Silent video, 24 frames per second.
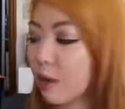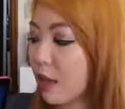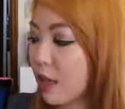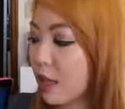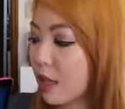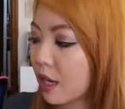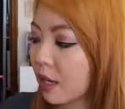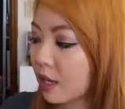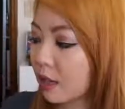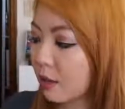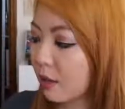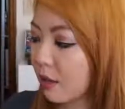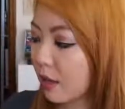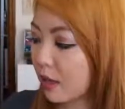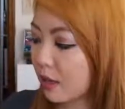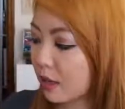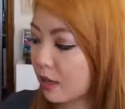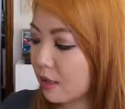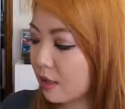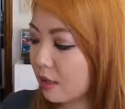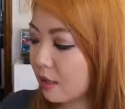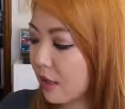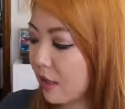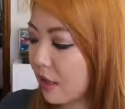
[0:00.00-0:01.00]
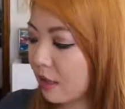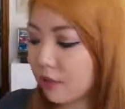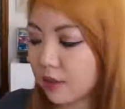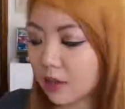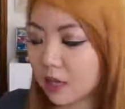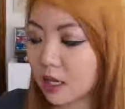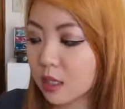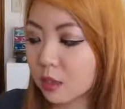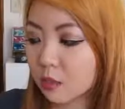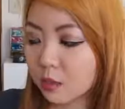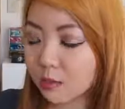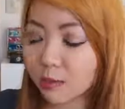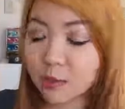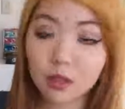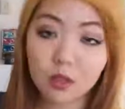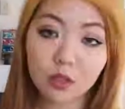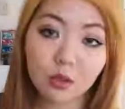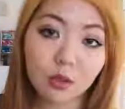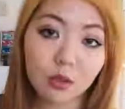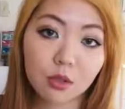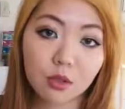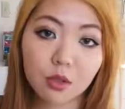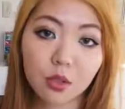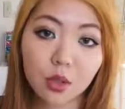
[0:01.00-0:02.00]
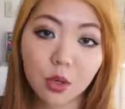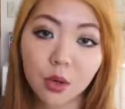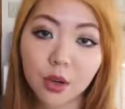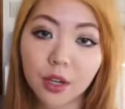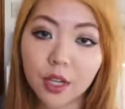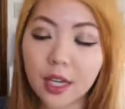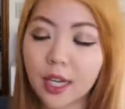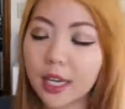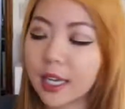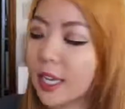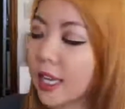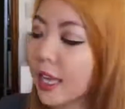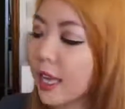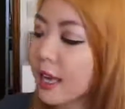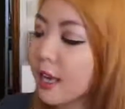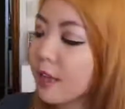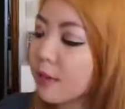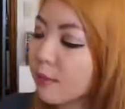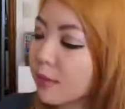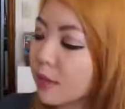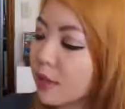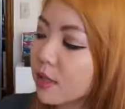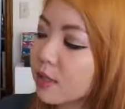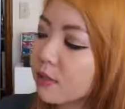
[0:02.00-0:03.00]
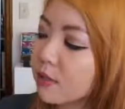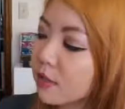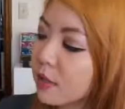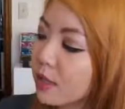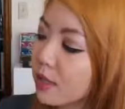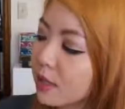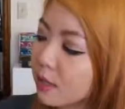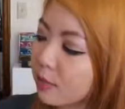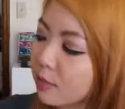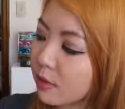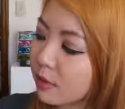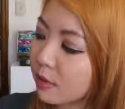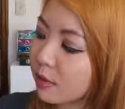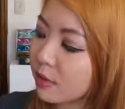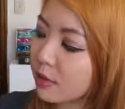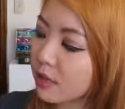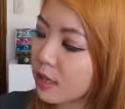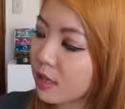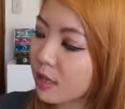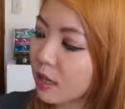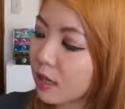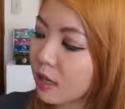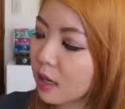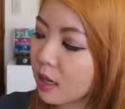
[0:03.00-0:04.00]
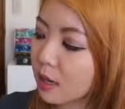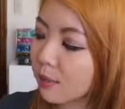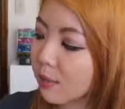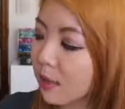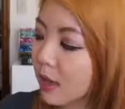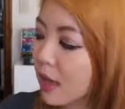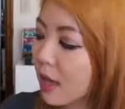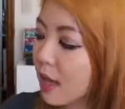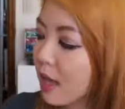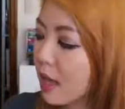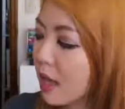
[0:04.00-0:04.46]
wish I know how to do that. If you guys want me to do a tutorial, I can, but it's really simple to set that up.